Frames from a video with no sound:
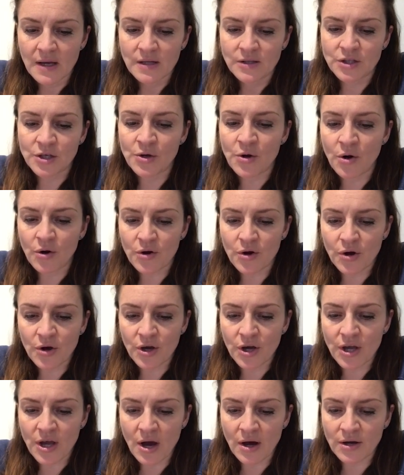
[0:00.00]
Do not
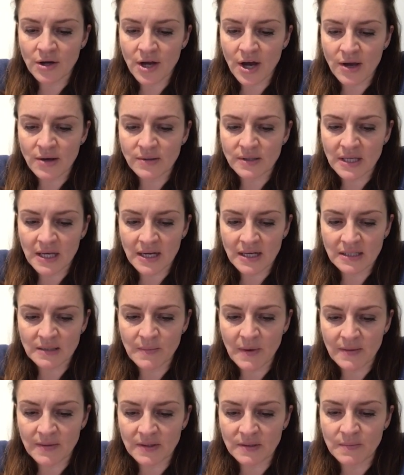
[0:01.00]
cook a young goat in its
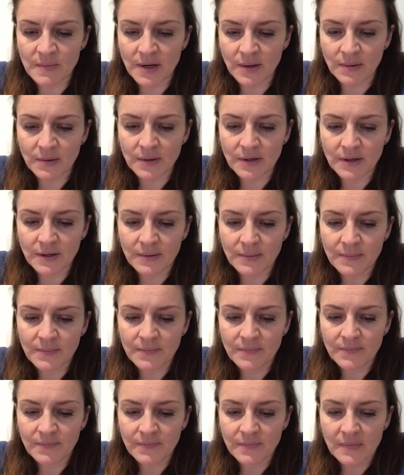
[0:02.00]
mother's milk.
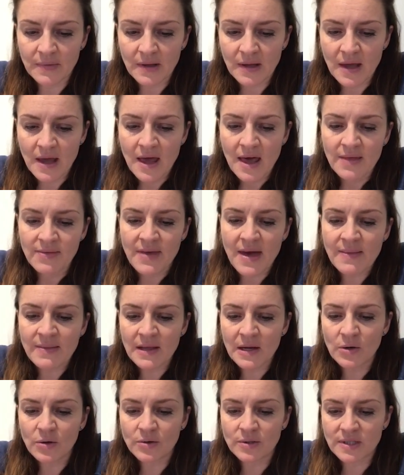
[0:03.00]
Then
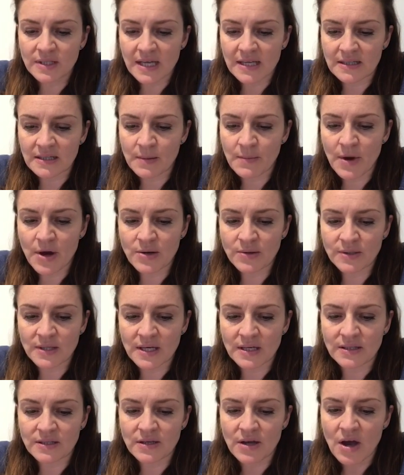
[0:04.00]
the Lord said to
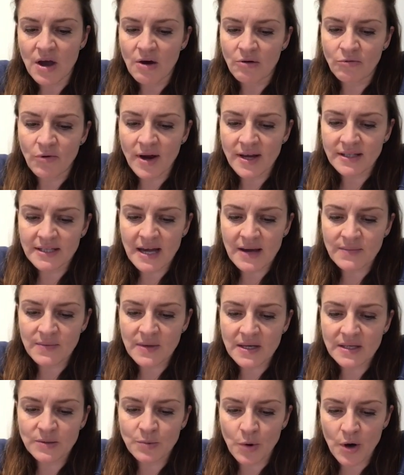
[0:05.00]
Moses, Write down
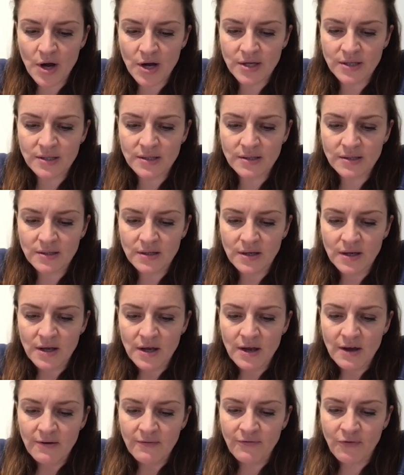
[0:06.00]
these words,
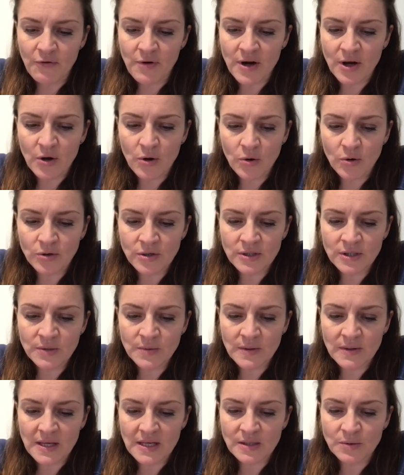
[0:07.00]
for in accordance
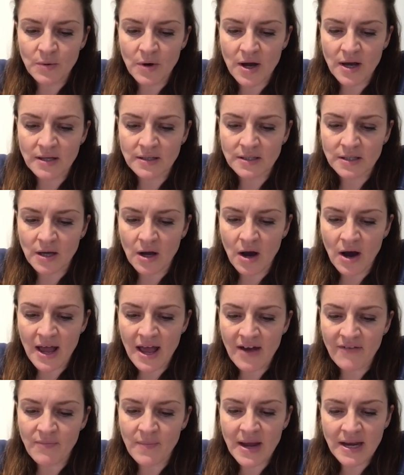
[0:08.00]
with these words, I
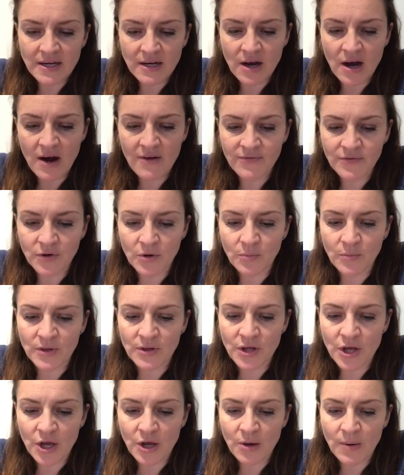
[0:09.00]
have made a covenant
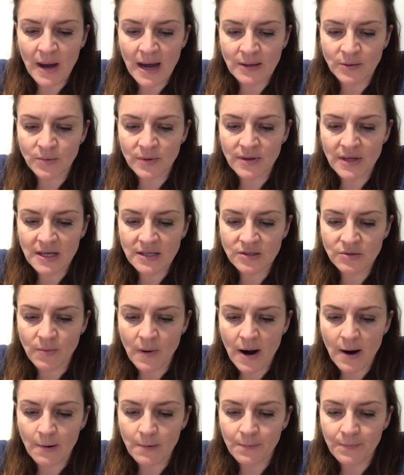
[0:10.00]
with you and with
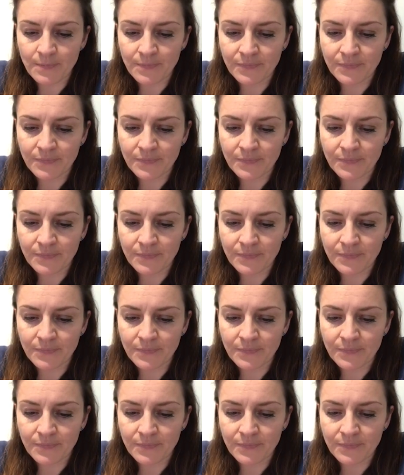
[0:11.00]
Israel.